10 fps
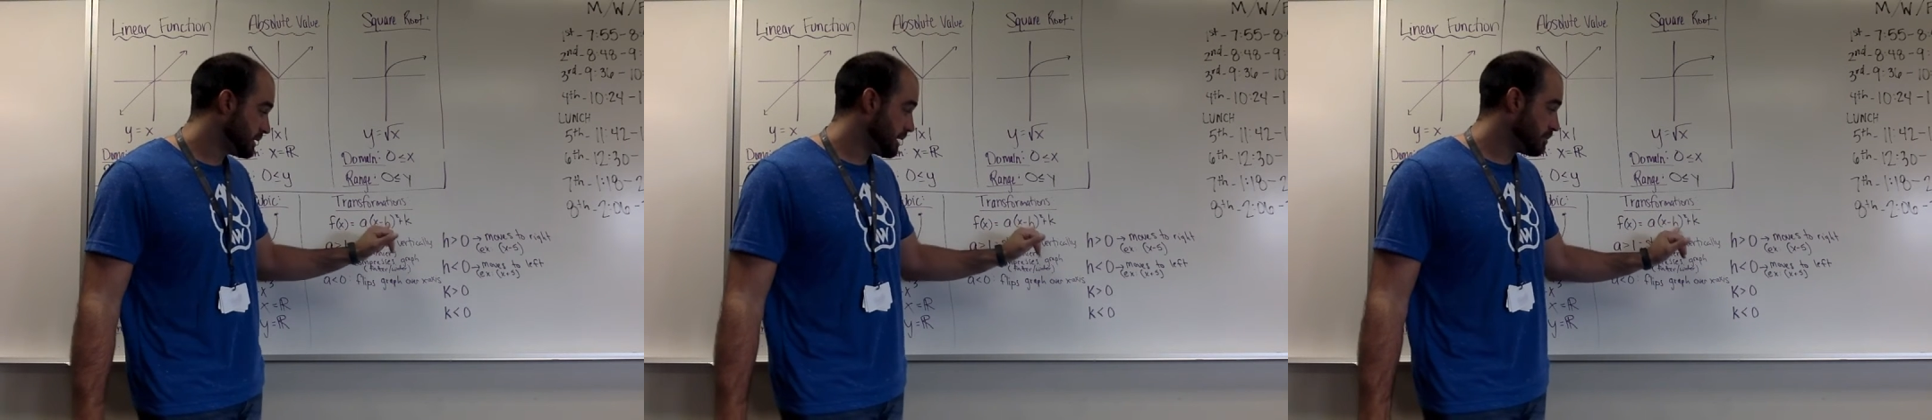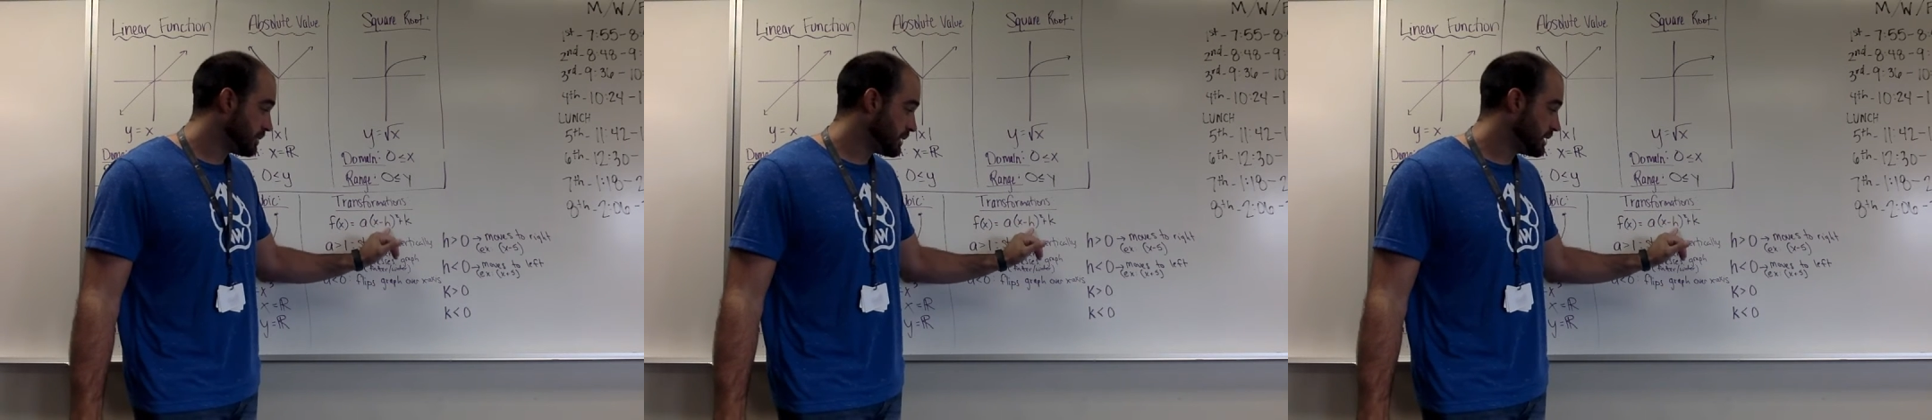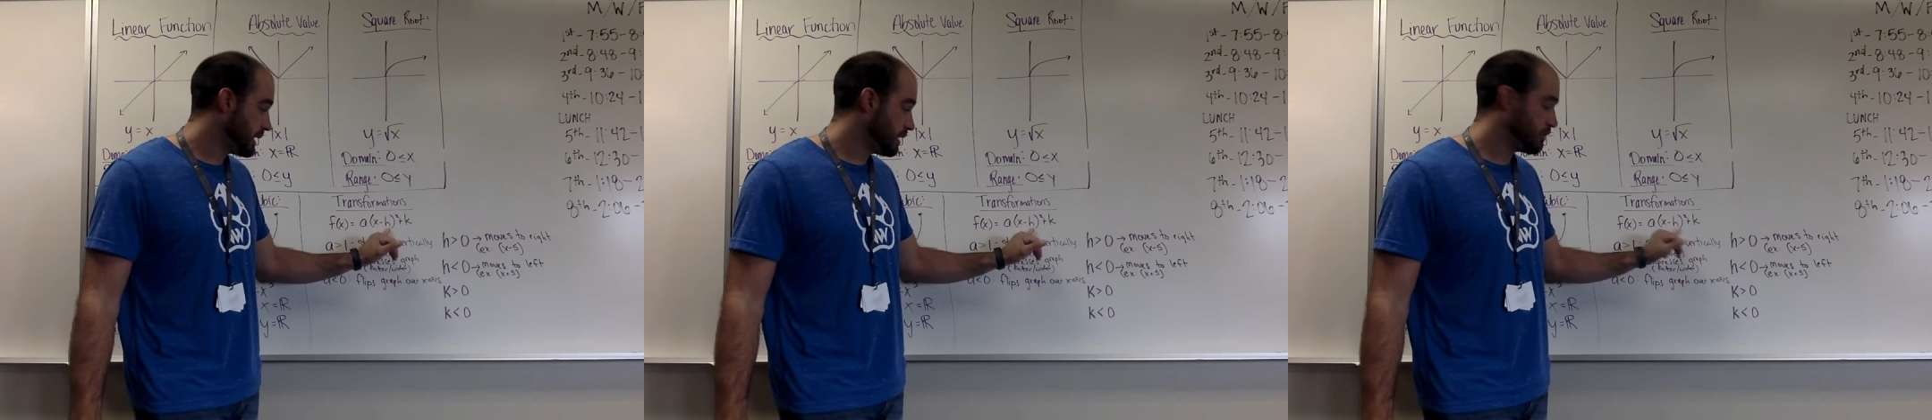and I plugged in
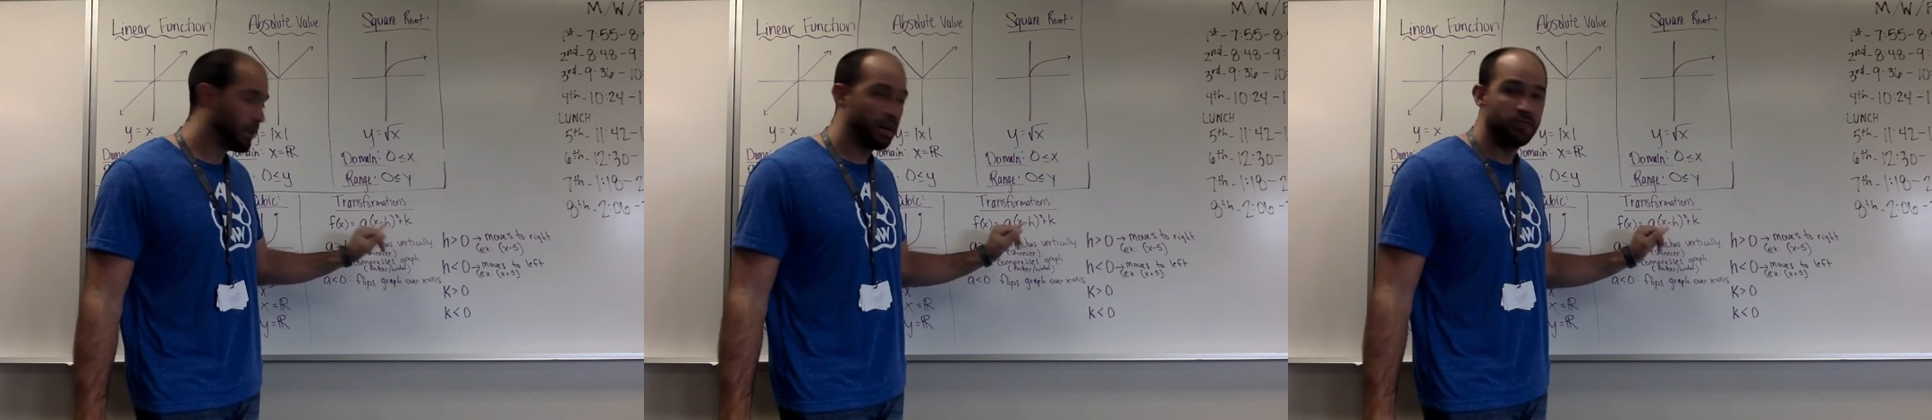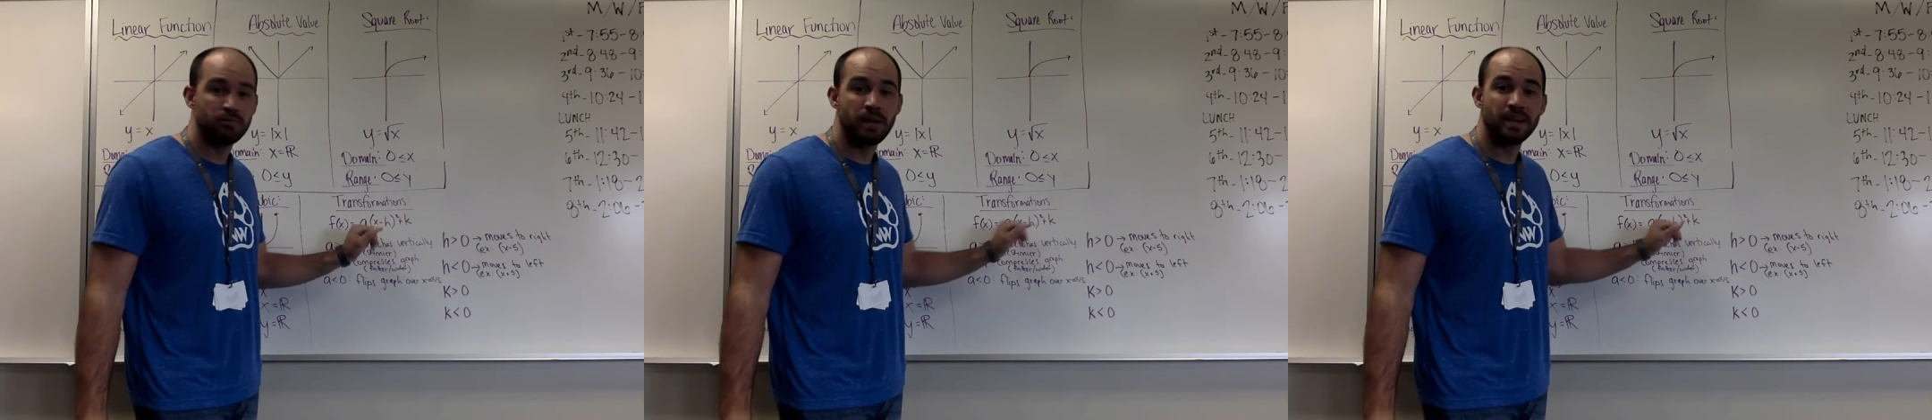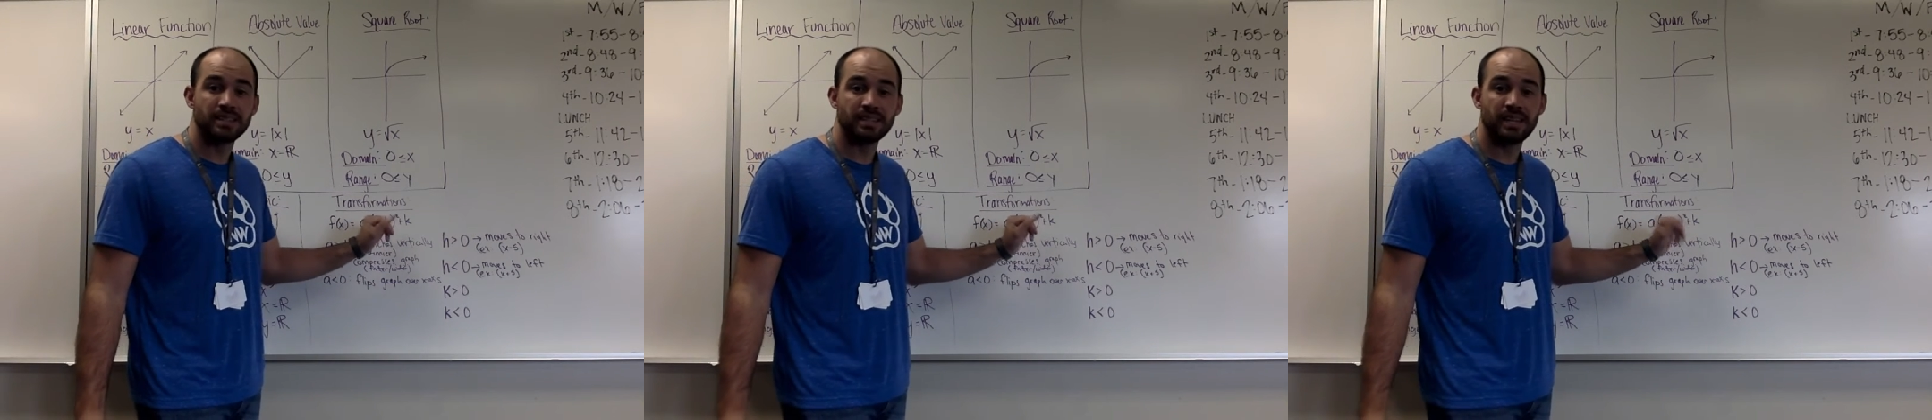negative 5,
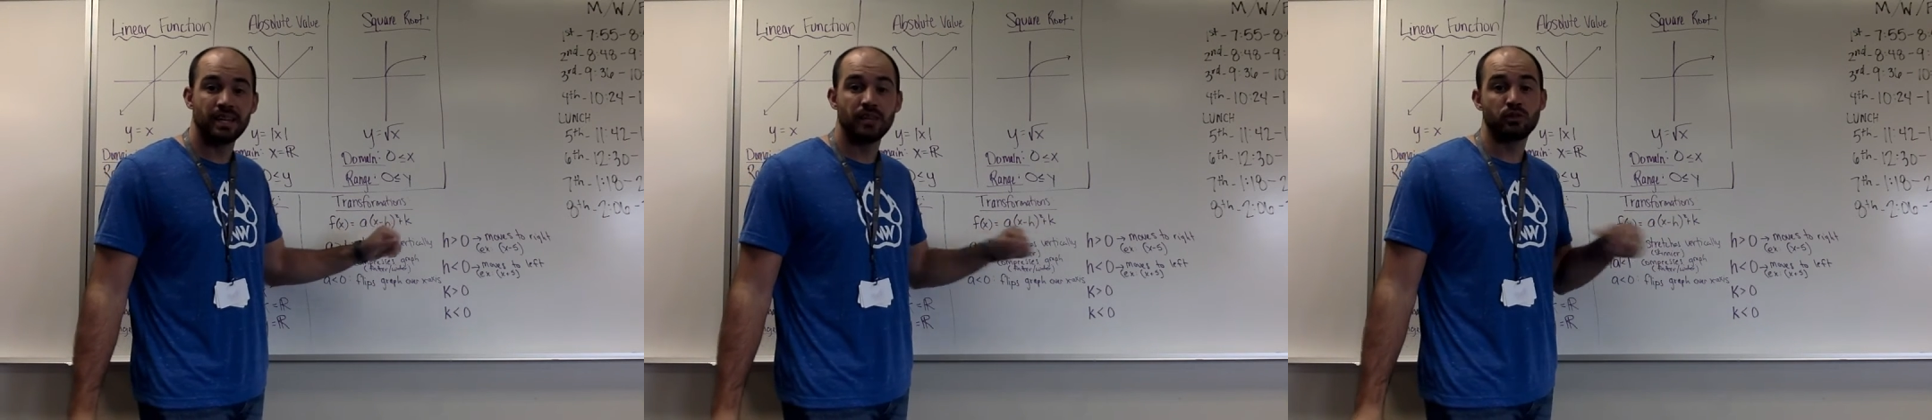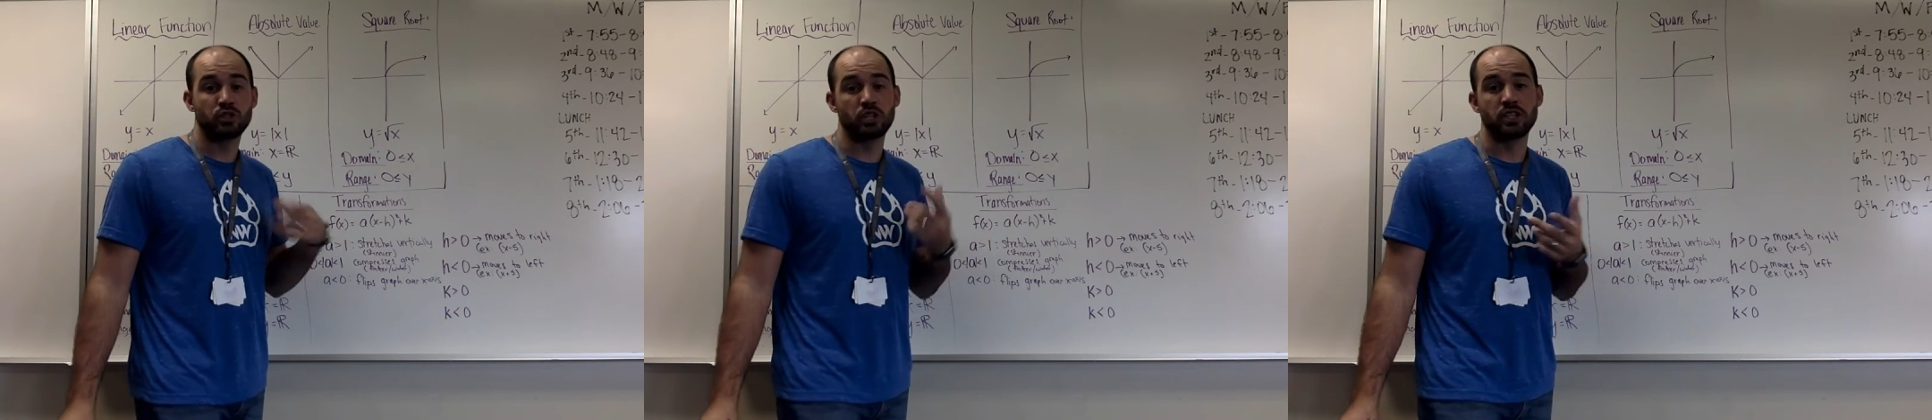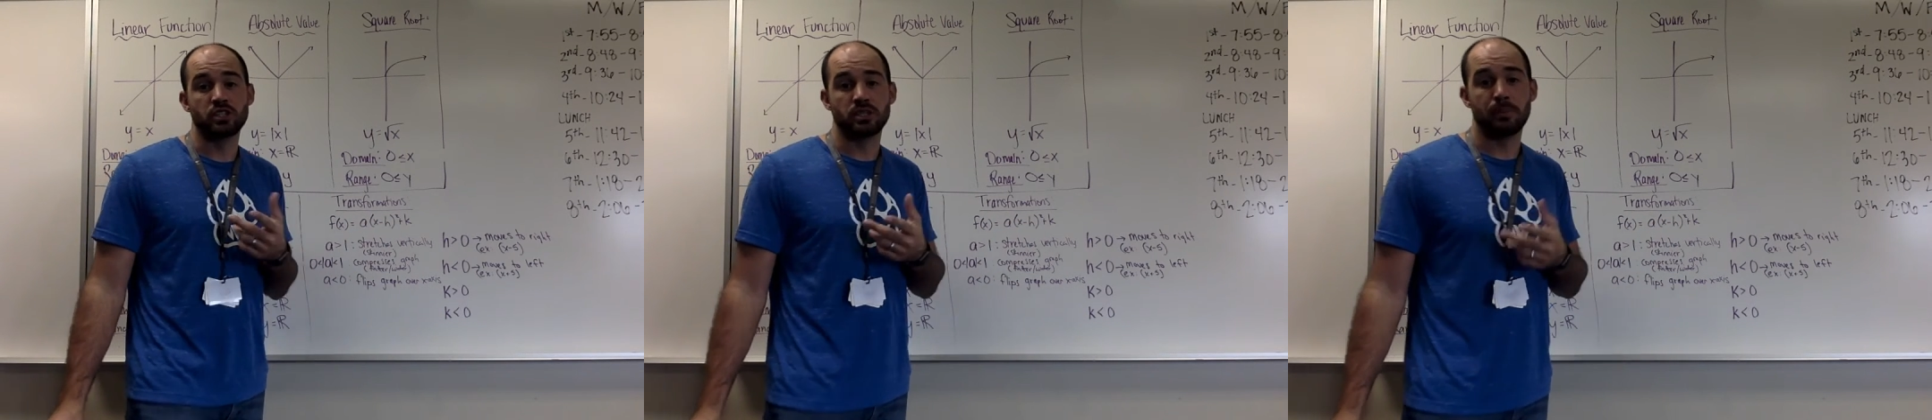minus a negative,
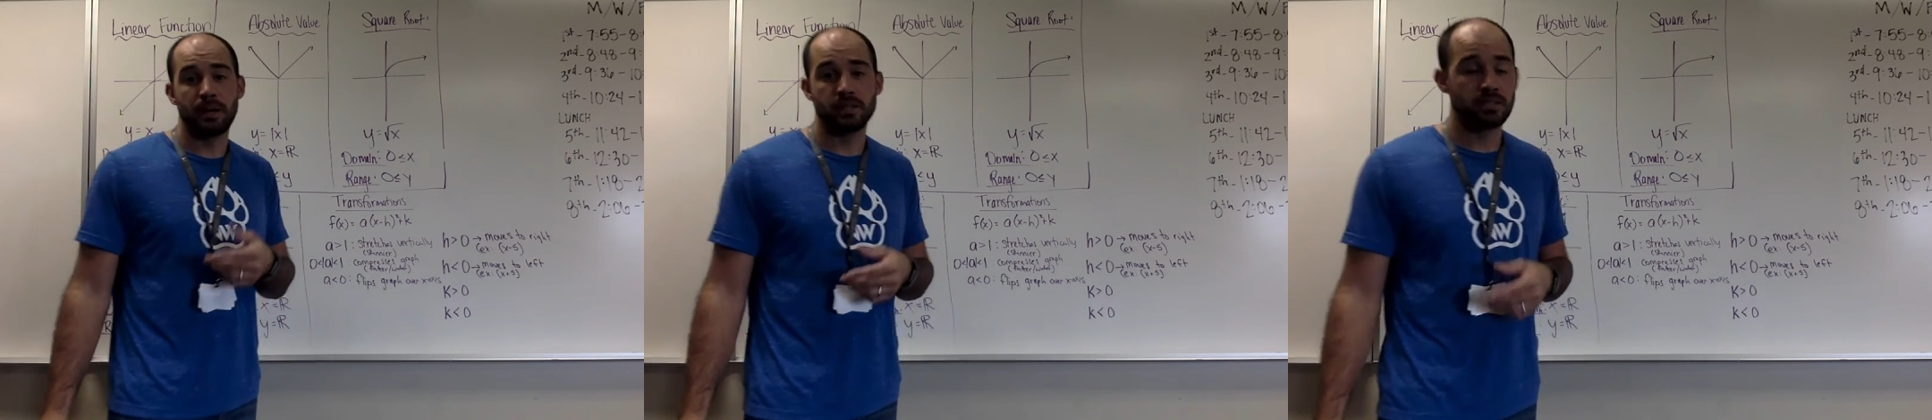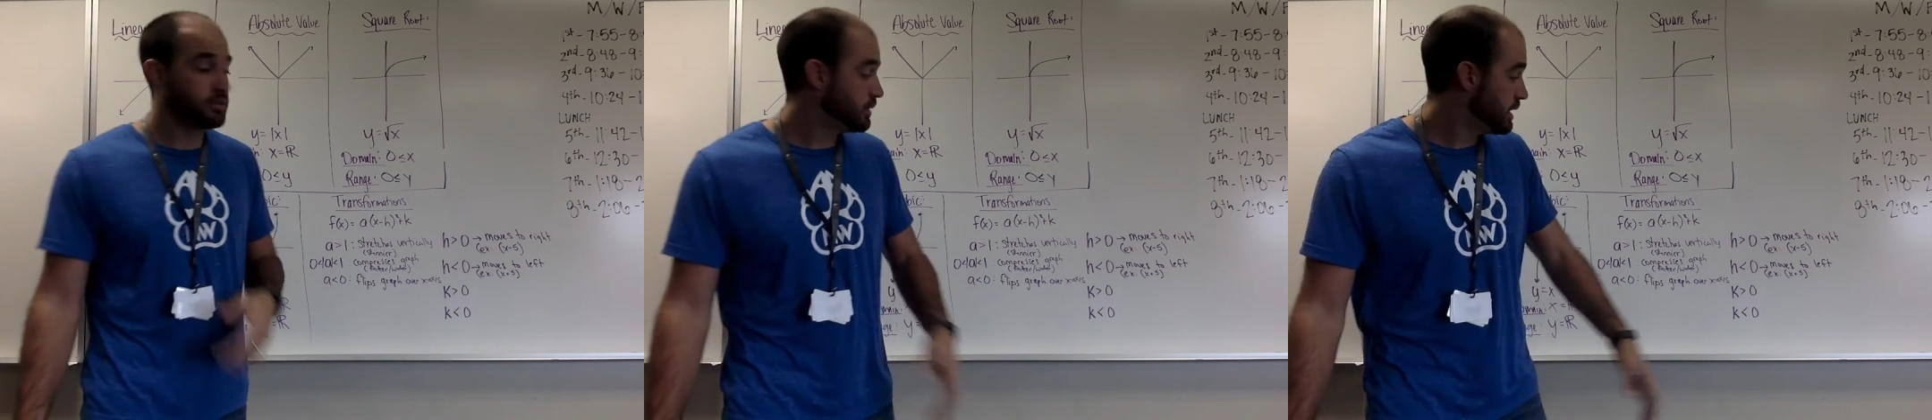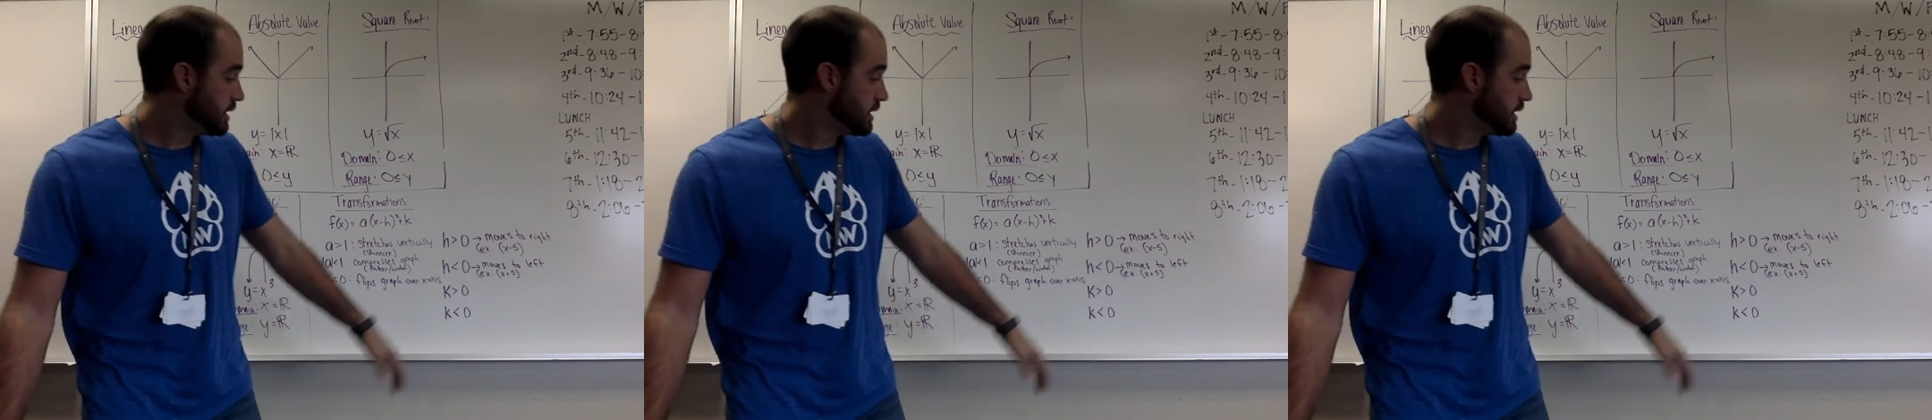change it to positive,